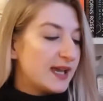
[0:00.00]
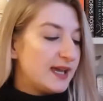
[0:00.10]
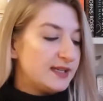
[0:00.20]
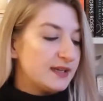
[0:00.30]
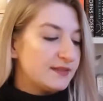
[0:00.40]

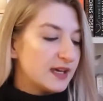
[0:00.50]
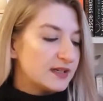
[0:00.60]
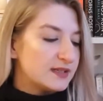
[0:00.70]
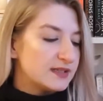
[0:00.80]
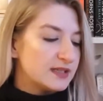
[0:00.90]
and that
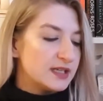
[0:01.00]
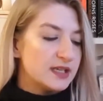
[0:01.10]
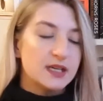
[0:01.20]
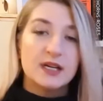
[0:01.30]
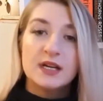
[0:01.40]
is
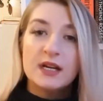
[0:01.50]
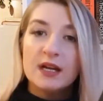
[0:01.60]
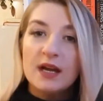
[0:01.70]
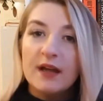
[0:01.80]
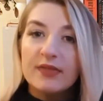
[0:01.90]
the,
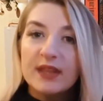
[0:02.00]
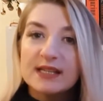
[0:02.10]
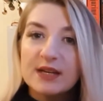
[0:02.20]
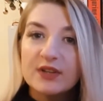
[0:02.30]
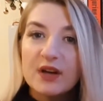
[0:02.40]
that's
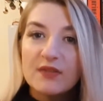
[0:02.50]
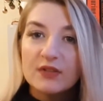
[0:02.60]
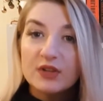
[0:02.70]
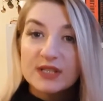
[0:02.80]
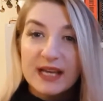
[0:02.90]
how the cover
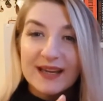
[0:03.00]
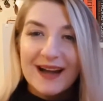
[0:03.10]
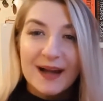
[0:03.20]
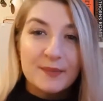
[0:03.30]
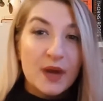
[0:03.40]
looks like.
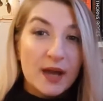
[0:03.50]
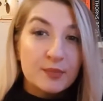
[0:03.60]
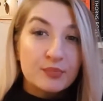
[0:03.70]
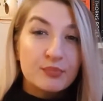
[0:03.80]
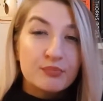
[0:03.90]
I
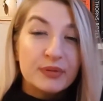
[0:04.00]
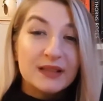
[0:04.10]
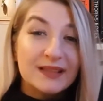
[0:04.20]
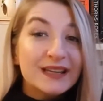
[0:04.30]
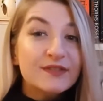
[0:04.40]

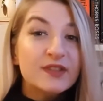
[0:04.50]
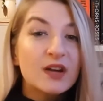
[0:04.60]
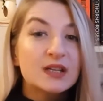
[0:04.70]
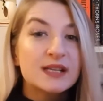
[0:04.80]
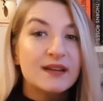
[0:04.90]
believe
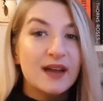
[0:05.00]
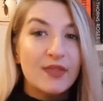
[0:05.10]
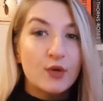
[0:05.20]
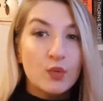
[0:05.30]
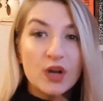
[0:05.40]
there's
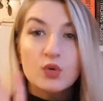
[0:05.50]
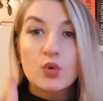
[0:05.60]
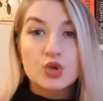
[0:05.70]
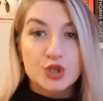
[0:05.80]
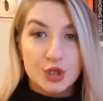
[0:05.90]
another one
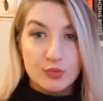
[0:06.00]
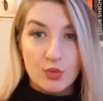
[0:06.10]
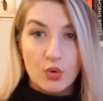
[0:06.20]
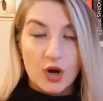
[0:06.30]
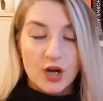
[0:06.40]
or two
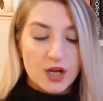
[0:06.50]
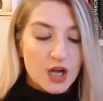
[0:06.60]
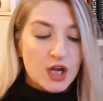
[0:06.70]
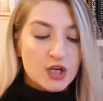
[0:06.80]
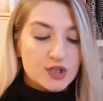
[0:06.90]
more,
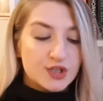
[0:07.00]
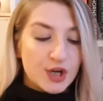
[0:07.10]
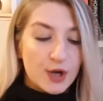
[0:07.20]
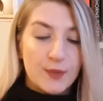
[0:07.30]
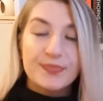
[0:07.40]

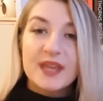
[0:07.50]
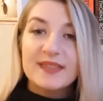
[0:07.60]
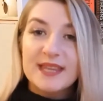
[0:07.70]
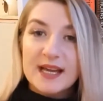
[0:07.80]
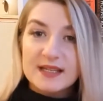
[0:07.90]
so
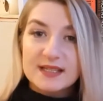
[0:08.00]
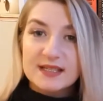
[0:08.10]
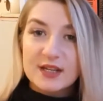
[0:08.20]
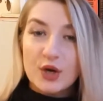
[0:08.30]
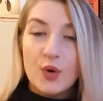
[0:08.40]
that is
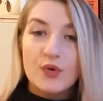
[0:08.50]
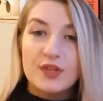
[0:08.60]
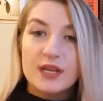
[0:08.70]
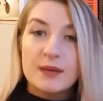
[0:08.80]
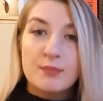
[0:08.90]
the whole
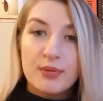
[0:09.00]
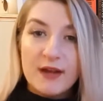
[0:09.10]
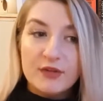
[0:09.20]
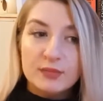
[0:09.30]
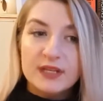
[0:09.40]
thing.
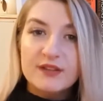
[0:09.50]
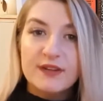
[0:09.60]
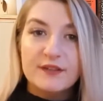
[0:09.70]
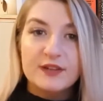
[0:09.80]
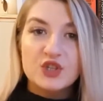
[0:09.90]
Preferably if
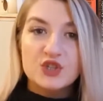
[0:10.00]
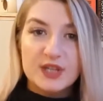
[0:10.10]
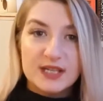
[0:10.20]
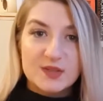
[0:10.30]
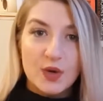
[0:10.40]
I finish
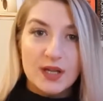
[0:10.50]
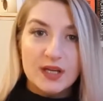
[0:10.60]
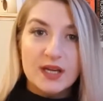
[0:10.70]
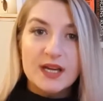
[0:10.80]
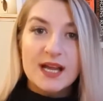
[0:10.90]
this
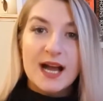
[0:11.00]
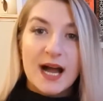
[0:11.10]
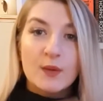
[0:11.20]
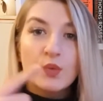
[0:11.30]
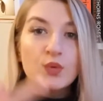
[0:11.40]
one,
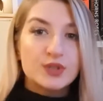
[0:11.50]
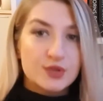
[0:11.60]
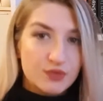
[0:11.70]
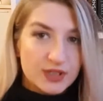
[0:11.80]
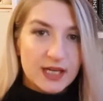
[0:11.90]
I will want
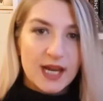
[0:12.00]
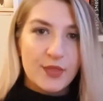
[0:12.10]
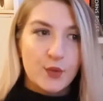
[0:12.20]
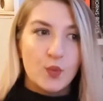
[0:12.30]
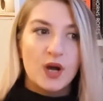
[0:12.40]
to read
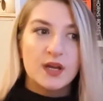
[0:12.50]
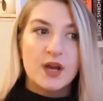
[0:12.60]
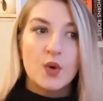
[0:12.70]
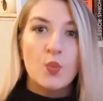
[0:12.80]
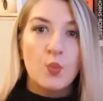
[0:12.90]
another one
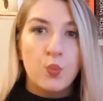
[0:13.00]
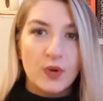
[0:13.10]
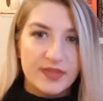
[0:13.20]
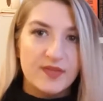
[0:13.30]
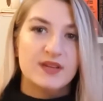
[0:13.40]

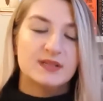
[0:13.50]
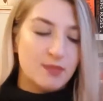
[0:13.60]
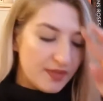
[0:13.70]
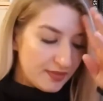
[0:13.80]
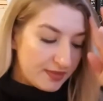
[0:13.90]
within this
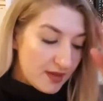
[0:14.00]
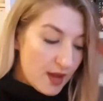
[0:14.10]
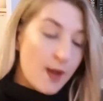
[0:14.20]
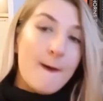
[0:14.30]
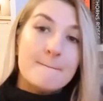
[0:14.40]
month.
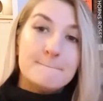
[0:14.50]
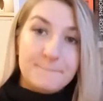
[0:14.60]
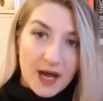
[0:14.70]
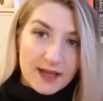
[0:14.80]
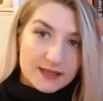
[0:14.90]

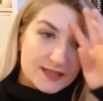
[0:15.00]
But